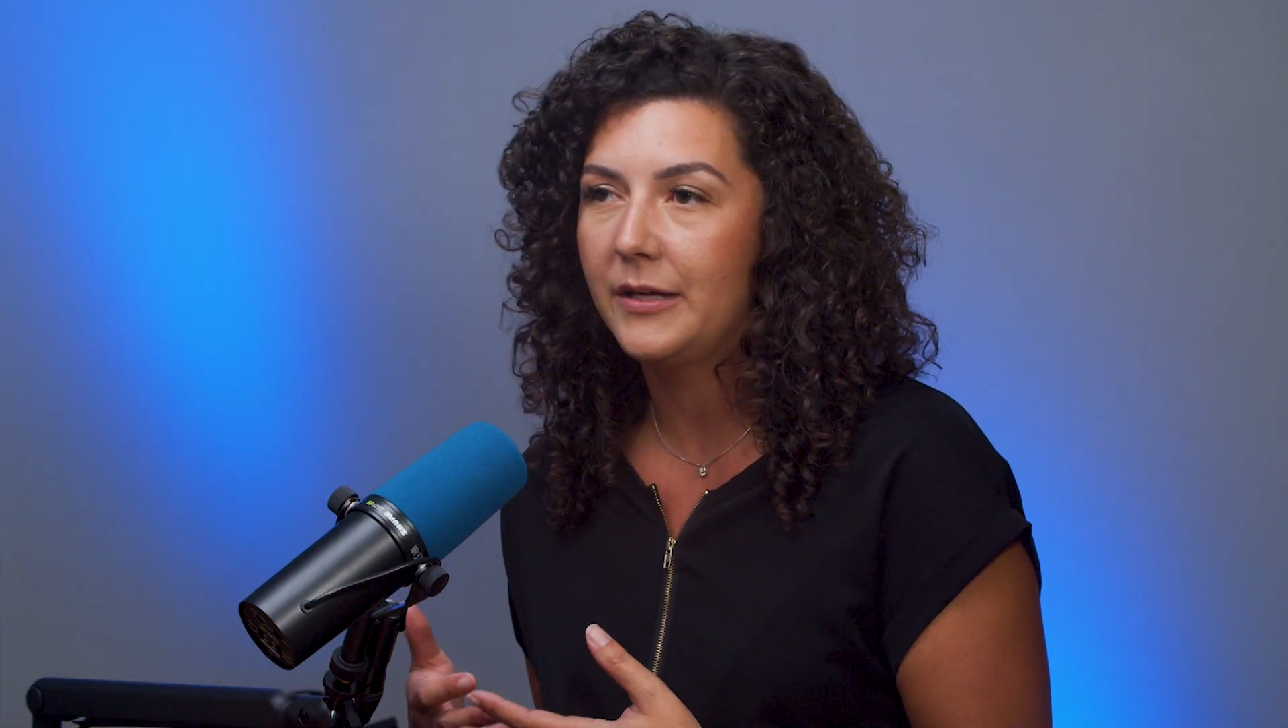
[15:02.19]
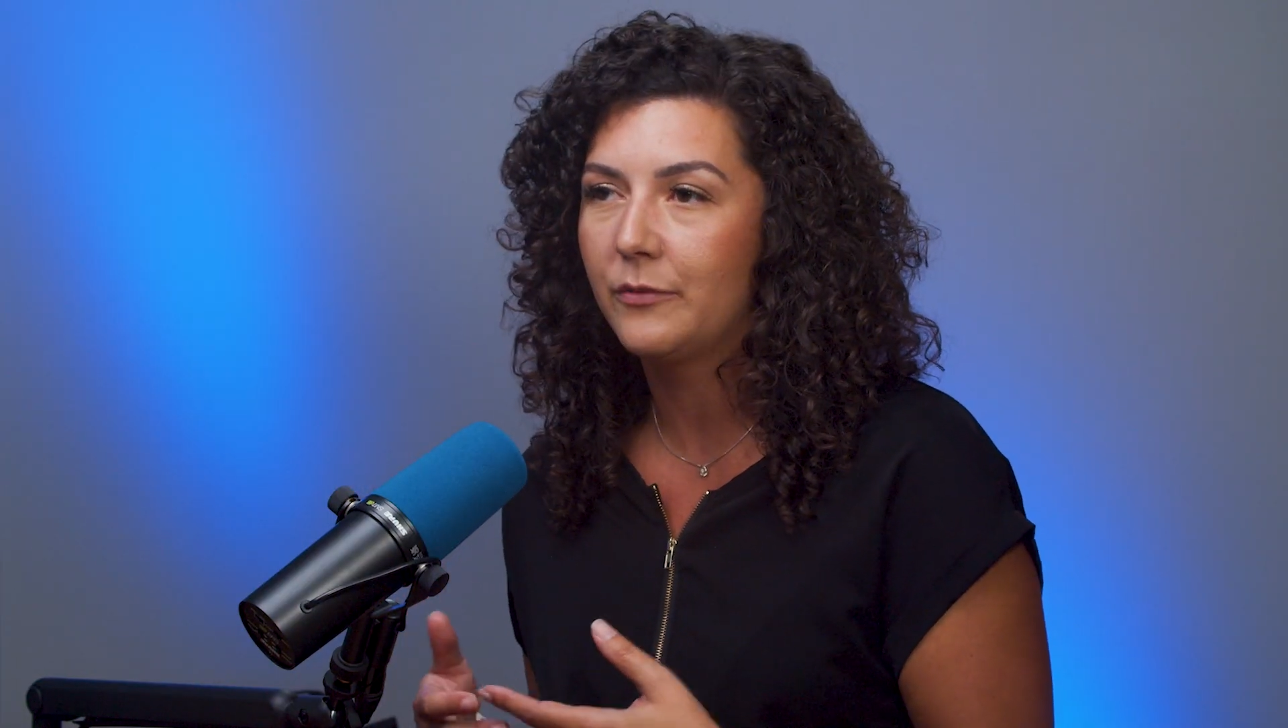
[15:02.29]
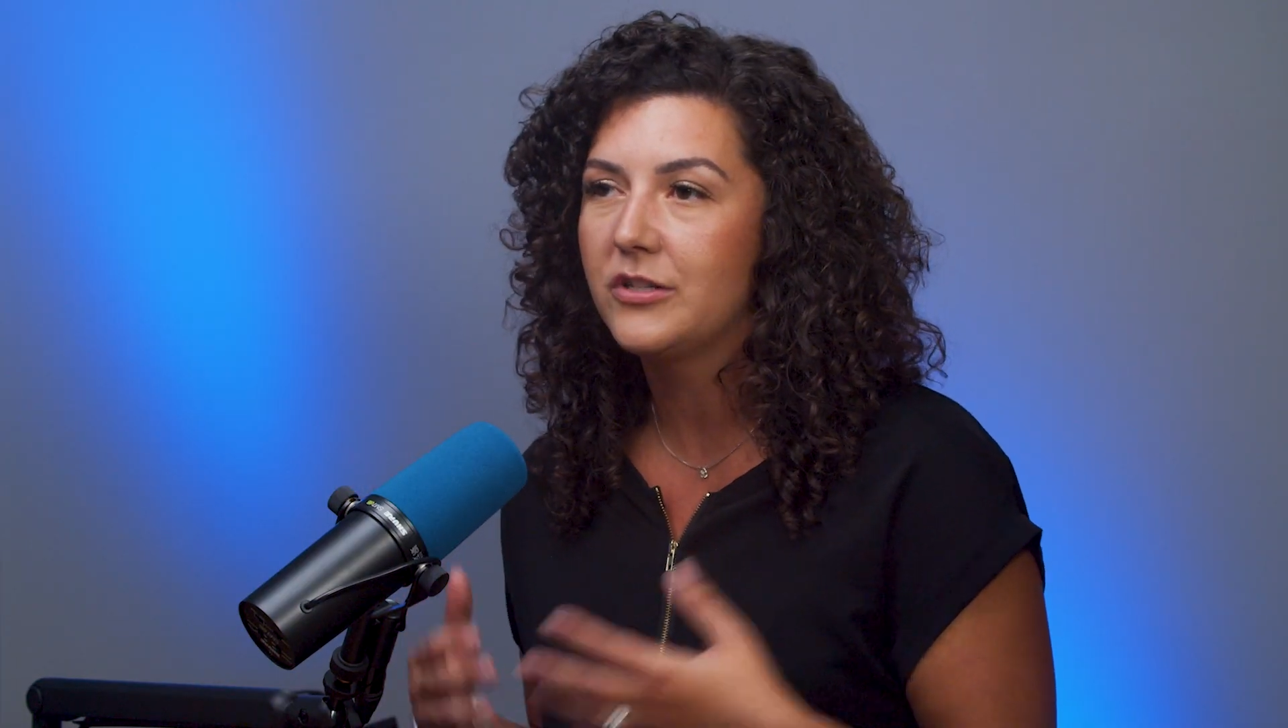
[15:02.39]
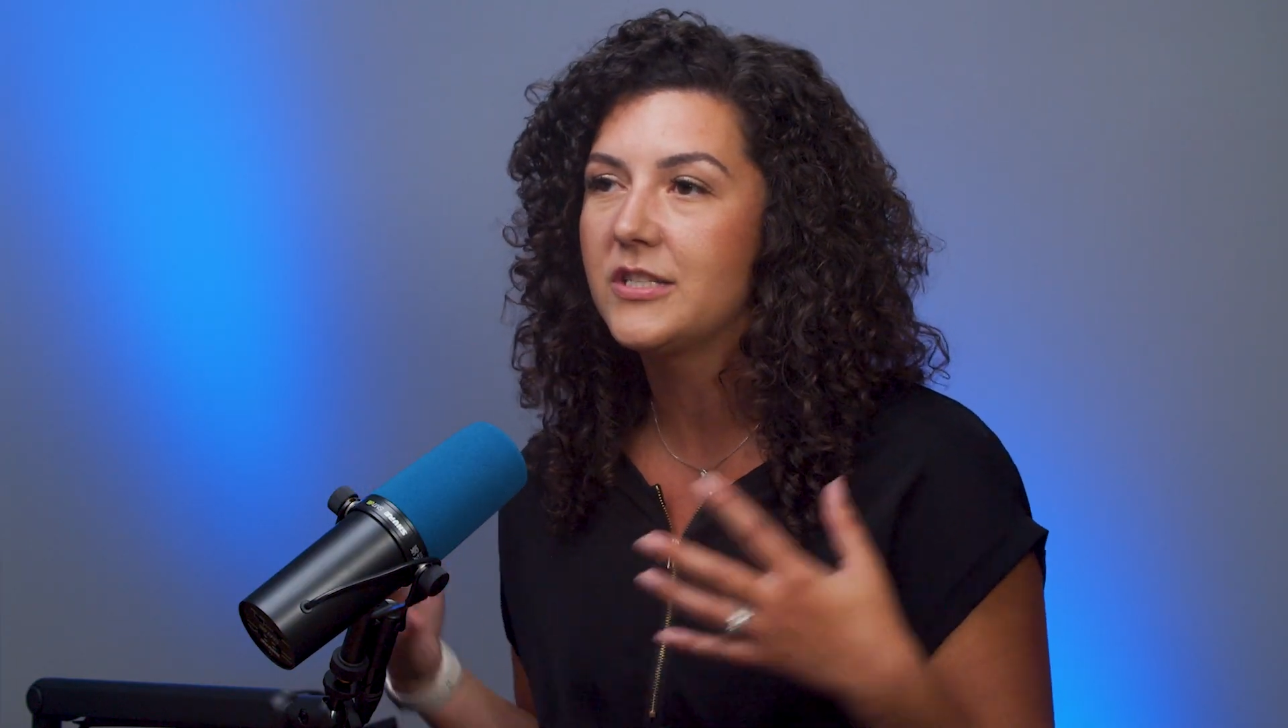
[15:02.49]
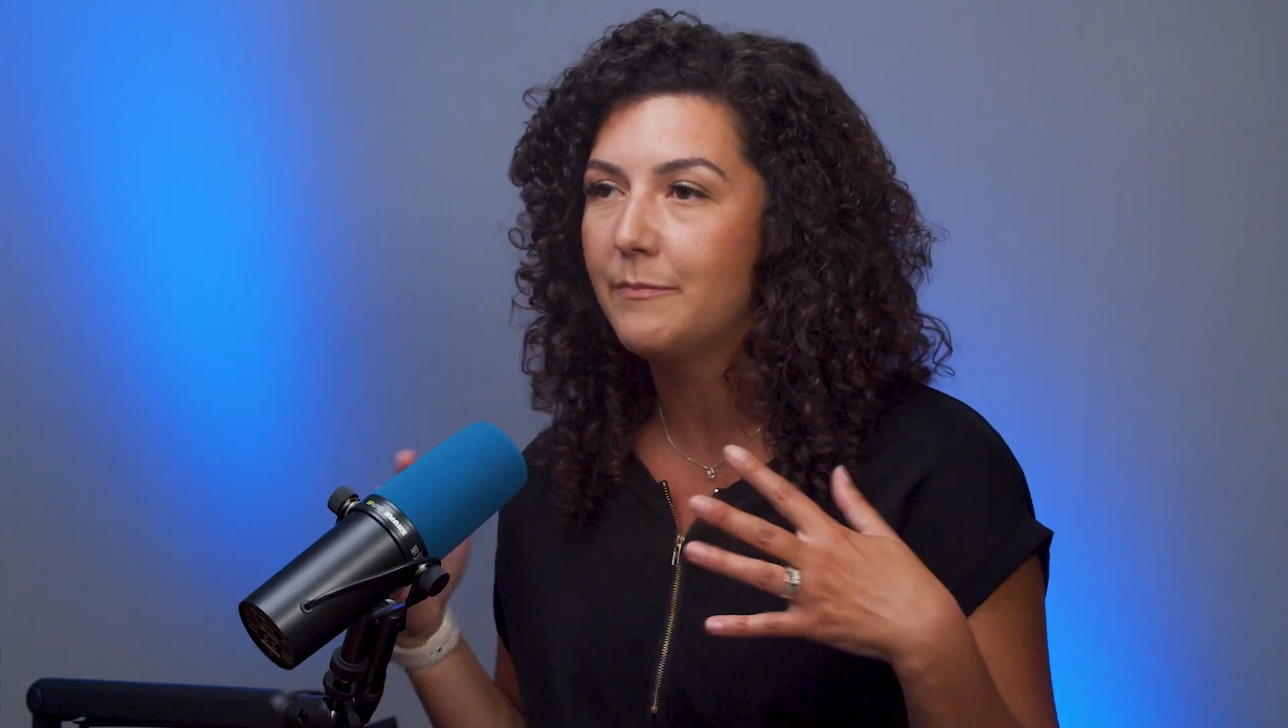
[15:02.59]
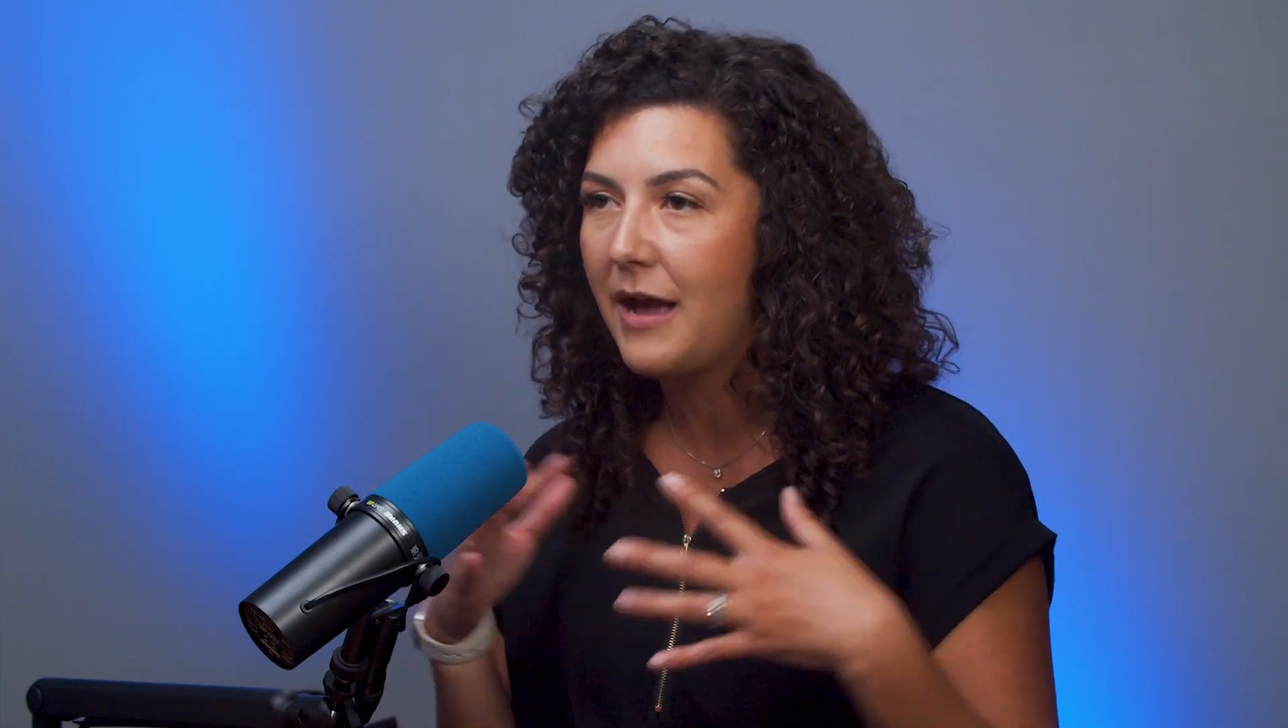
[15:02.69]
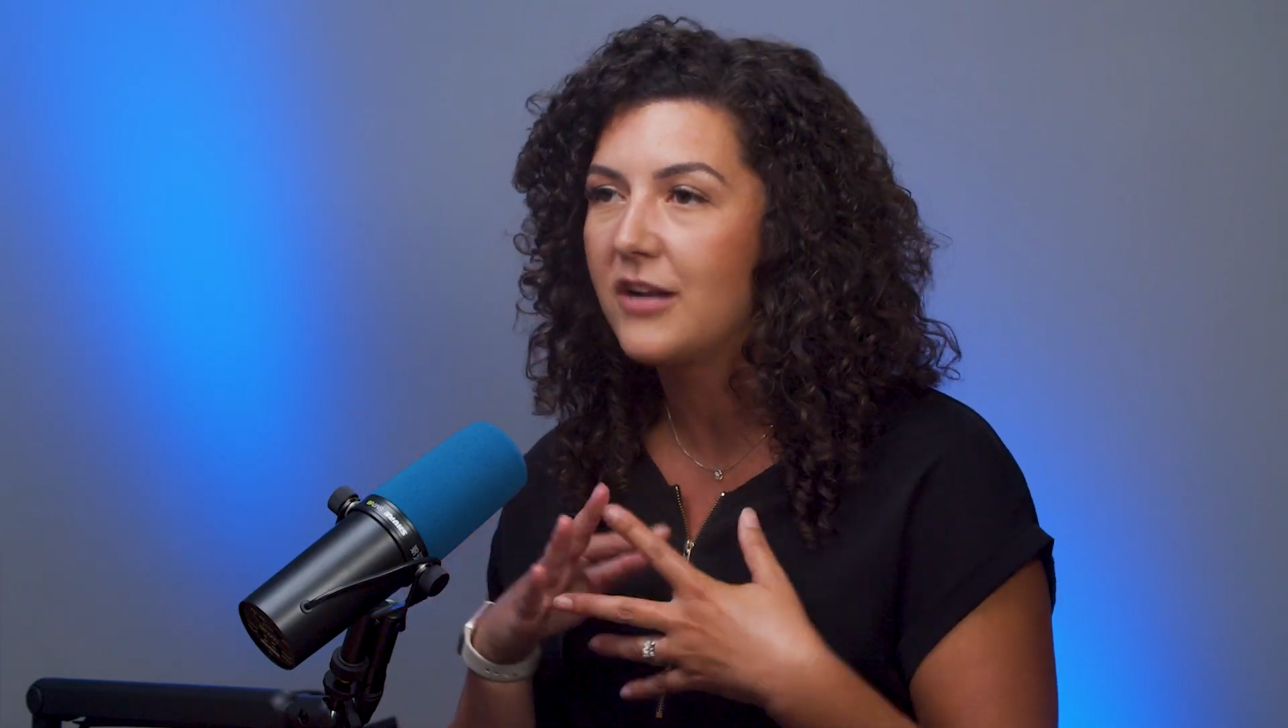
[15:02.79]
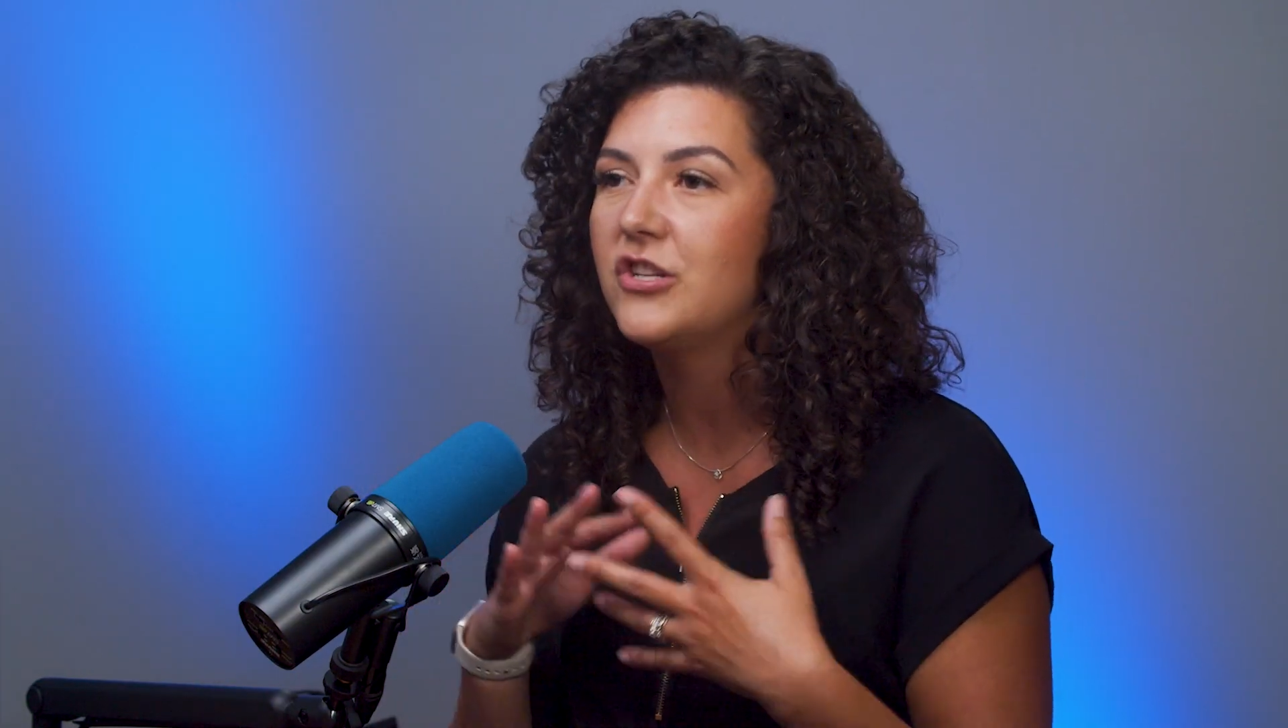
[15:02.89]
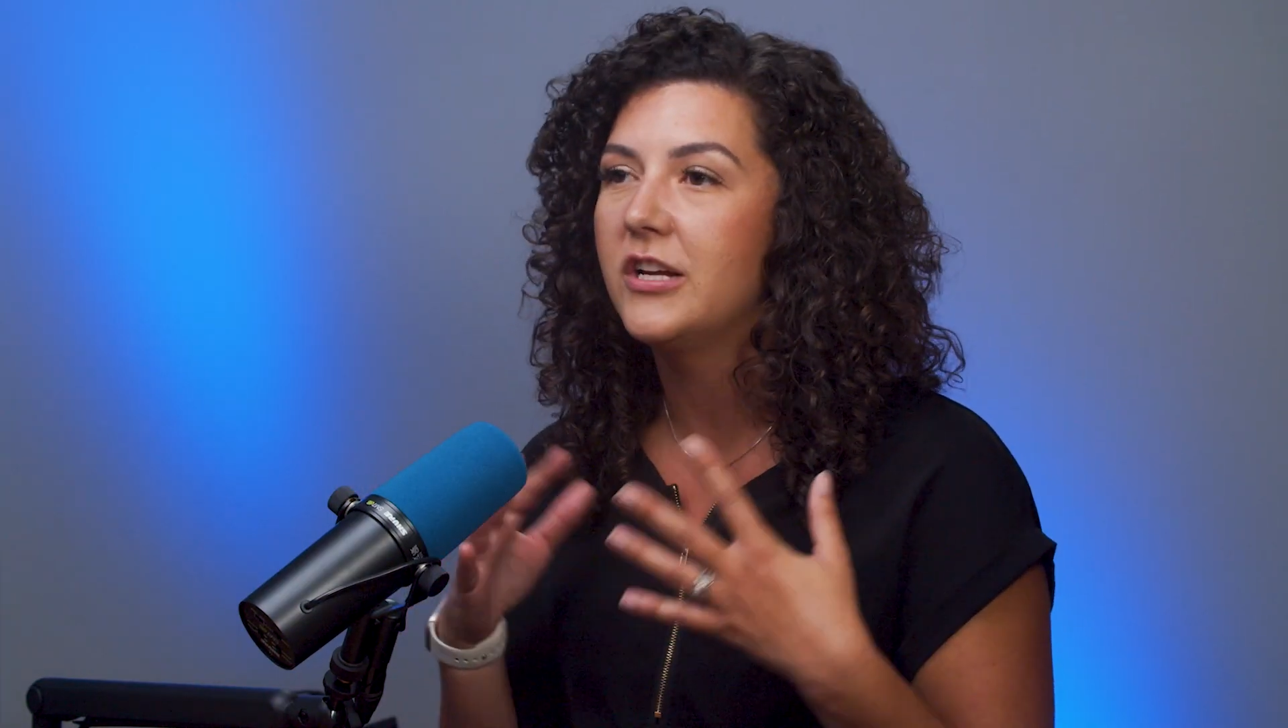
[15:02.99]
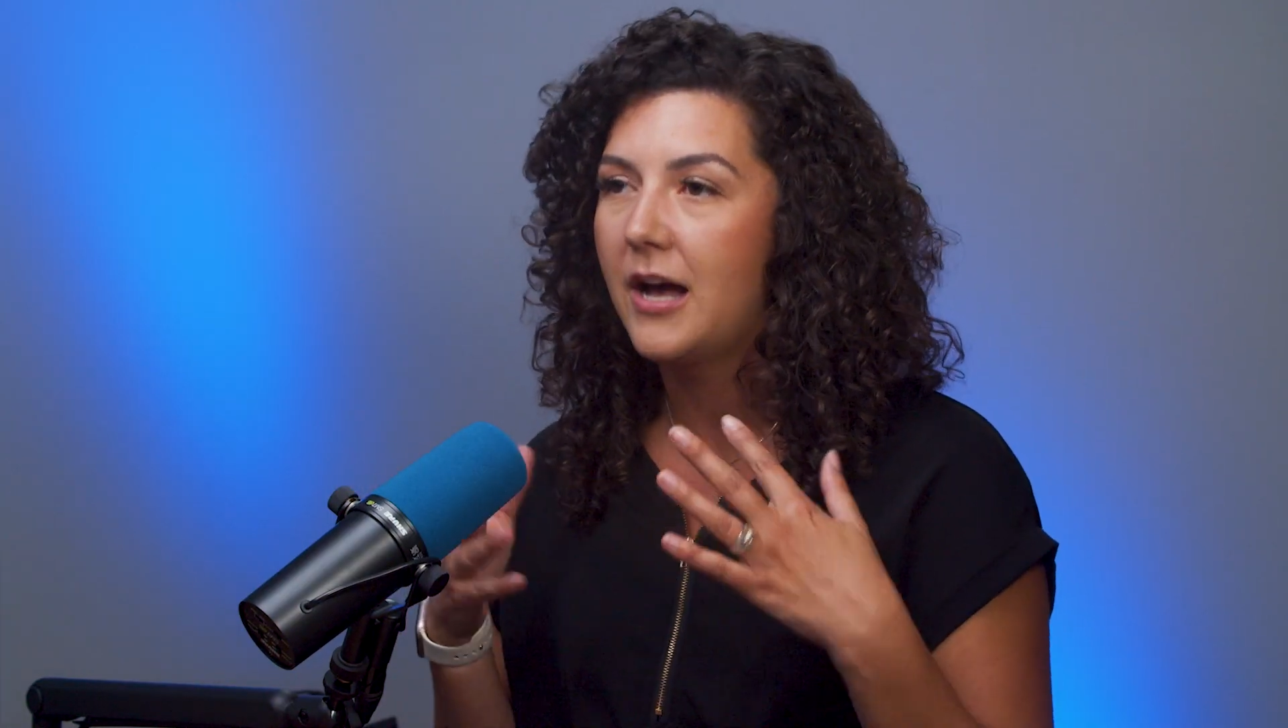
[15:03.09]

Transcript: We're just matching